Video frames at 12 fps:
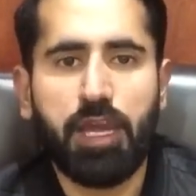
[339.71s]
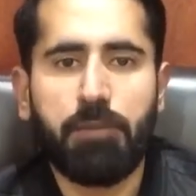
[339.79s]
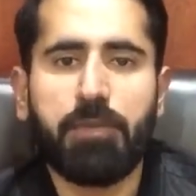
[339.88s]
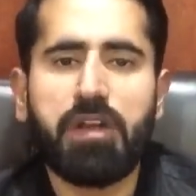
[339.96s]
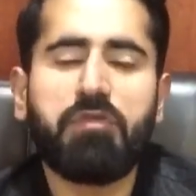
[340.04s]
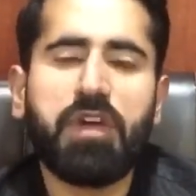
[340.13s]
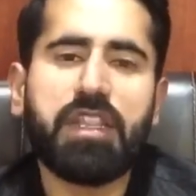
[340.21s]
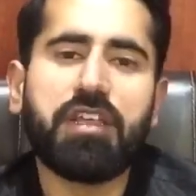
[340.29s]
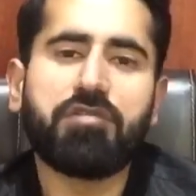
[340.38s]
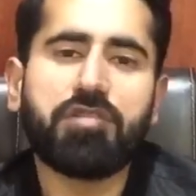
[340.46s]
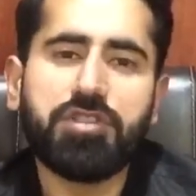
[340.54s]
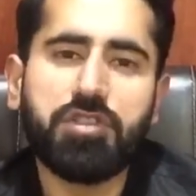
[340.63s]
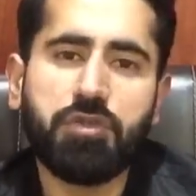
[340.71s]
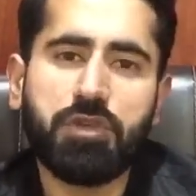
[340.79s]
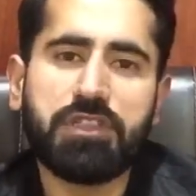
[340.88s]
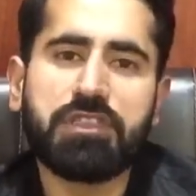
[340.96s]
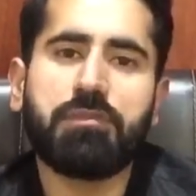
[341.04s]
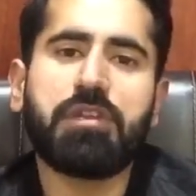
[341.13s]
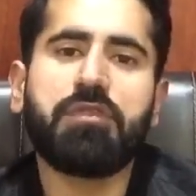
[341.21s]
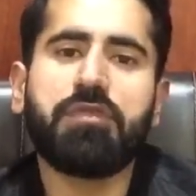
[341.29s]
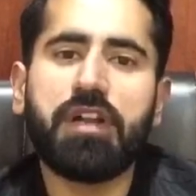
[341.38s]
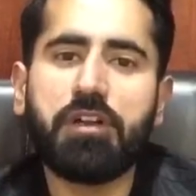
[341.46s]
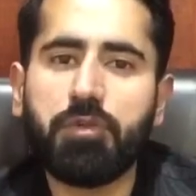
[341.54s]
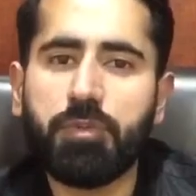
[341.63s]
But when the Constituent Assembly
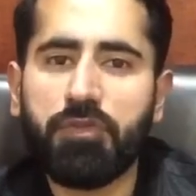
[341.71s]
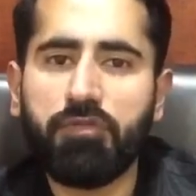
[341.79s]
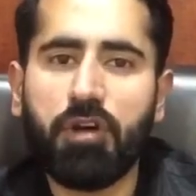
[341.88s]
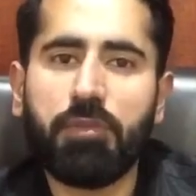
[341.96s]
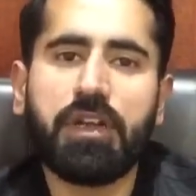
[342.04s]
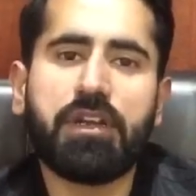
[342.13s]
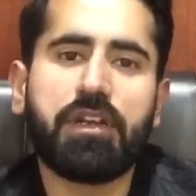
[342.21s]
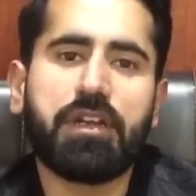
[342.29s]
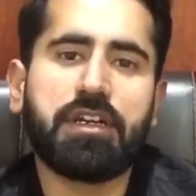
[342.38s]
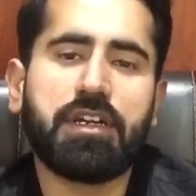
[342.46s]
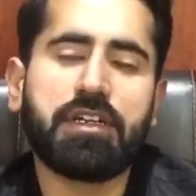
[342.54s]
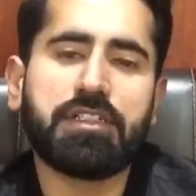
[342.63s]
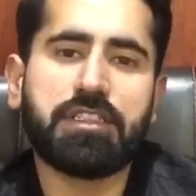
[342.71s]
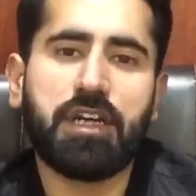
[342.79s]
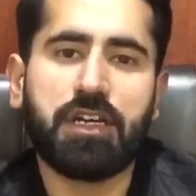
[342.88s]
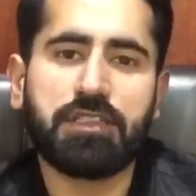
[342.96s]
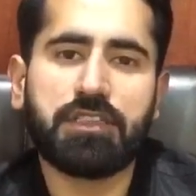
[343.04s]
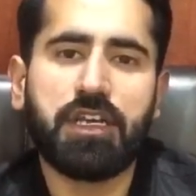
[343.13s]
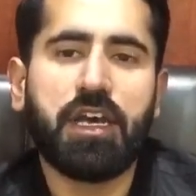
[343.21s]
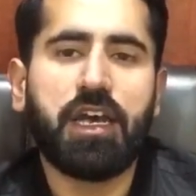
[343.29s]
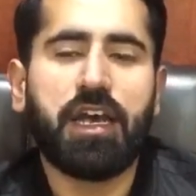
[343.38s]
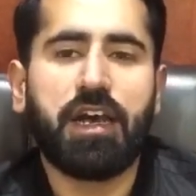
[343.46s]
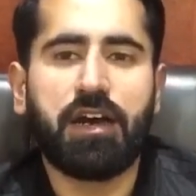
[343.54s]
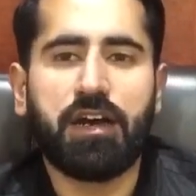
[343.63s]
failed to perform its task,
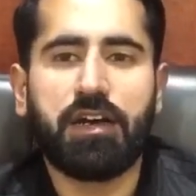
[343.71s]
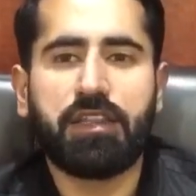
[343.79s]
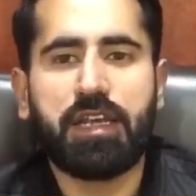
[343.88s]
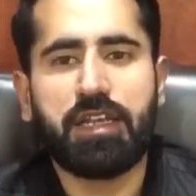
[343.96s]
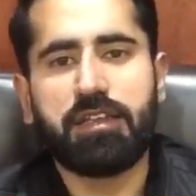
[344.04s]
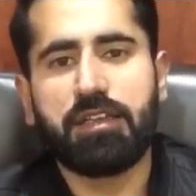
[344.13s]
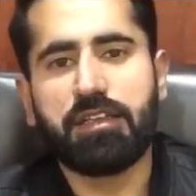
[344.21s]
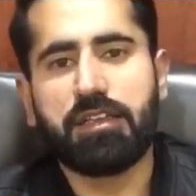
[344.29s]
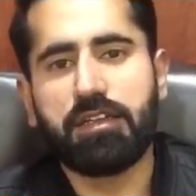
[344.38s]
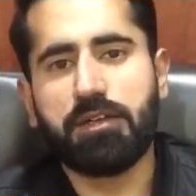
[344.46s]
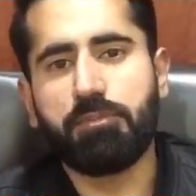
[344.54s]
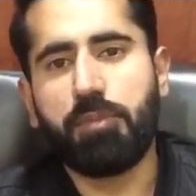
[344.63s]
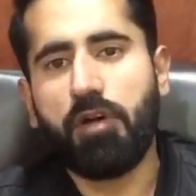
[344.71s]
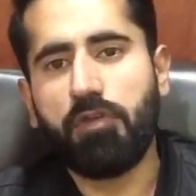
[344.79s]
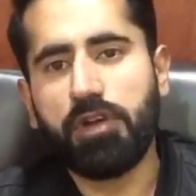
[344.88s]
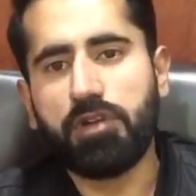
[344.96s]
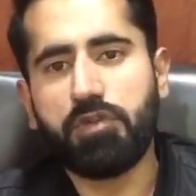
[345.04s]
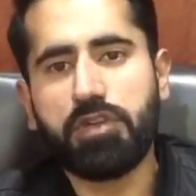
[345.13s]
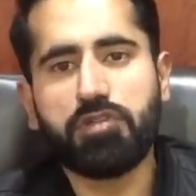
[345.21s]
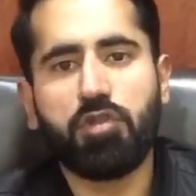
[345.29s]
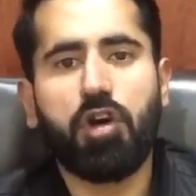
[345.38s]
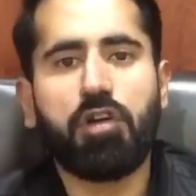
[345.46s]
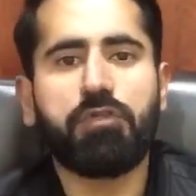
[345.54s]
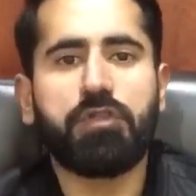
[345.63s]
then the power to
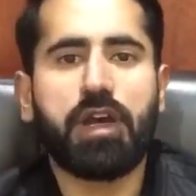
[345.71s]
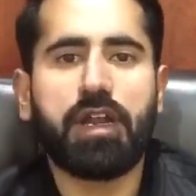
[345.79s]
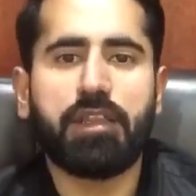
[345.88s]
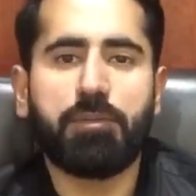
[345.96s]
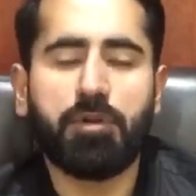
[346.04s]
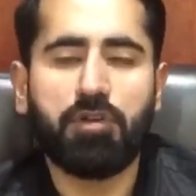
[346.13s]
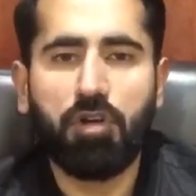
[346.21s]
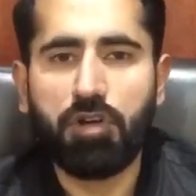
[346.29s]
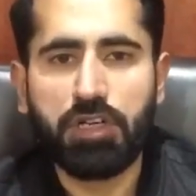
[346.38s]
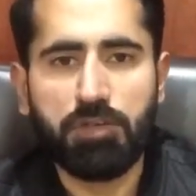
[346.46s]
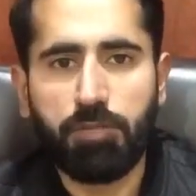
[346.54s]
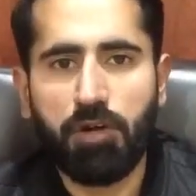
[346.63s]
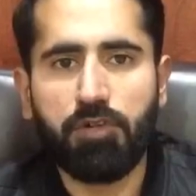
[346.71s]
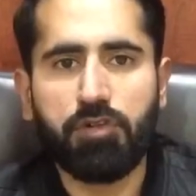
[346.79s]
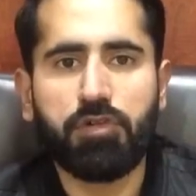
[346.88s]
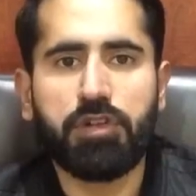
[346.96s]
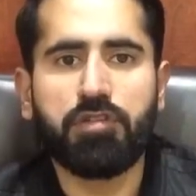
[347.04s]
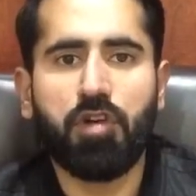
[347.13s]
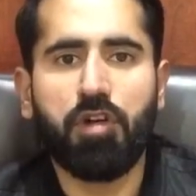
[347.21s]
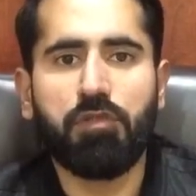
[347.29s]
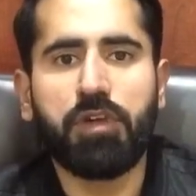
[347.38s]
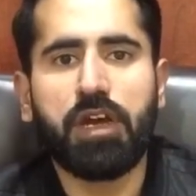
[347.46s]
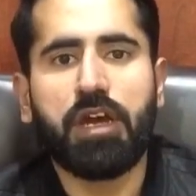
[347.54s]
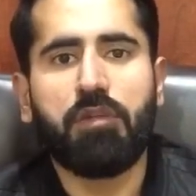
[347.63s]
dissolve and the prerogative power to dissolve
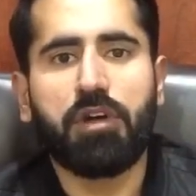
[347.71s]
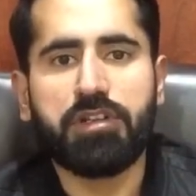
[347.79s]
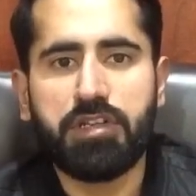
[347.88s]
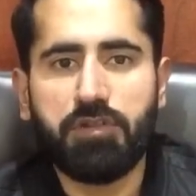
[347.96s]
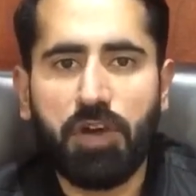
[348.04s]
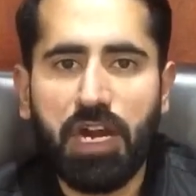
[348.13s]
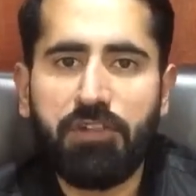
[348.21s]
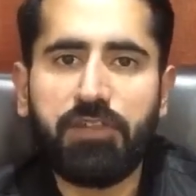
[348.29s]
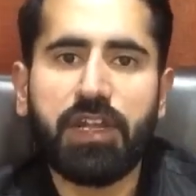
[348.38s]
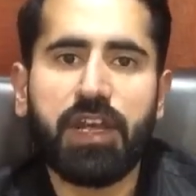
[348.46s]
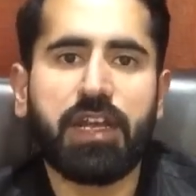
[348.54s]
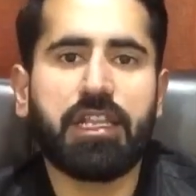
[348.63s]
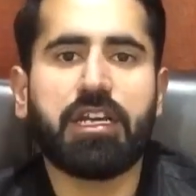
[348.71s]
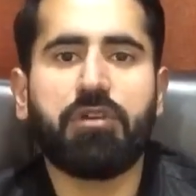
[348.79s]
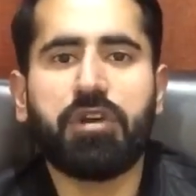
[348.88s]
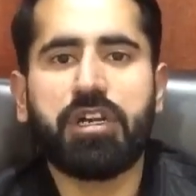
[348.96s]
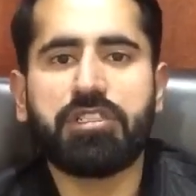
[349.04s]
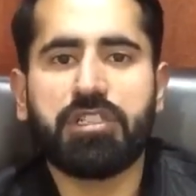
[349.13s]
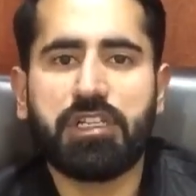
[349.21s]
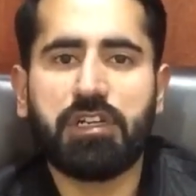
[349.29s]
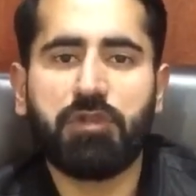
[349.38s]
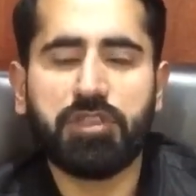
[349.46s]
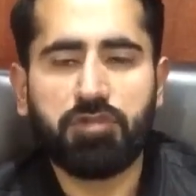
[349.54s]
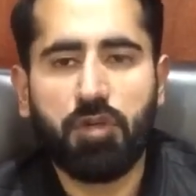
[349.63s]
was revived, and the Governor General
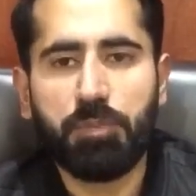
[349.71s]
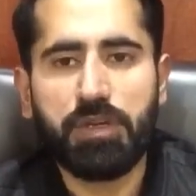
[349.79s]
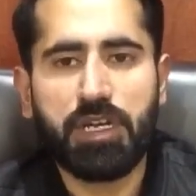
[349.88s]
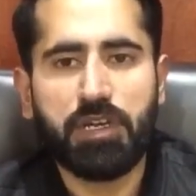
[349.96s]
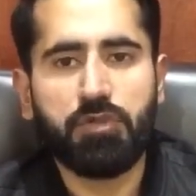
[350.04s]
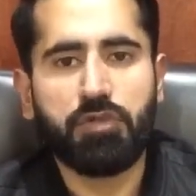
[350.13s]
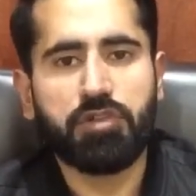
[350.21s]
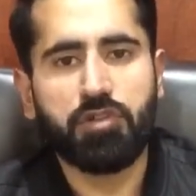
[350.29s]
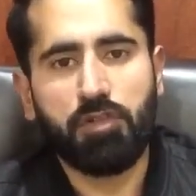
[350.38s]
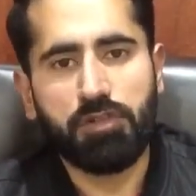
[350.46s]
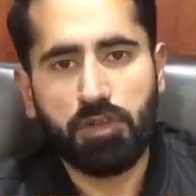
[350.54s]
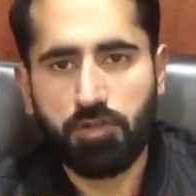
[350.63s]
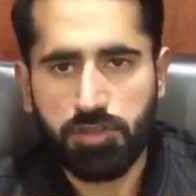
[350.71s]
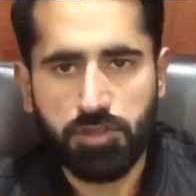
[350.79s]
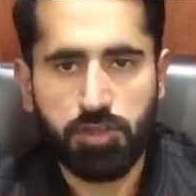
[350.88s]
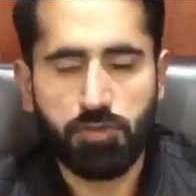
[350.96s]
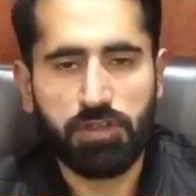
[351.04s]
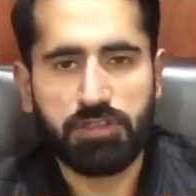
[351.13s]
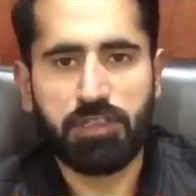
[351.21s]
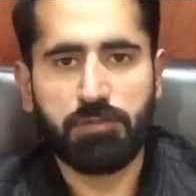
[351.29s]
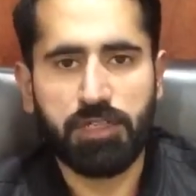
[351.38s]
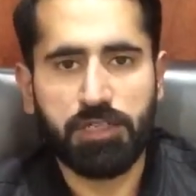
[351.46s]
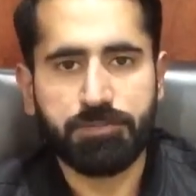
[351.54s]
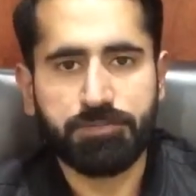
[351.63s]
was competent to dissolve the Constituent
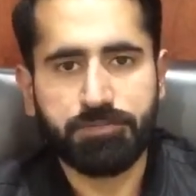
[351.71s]
Assembly.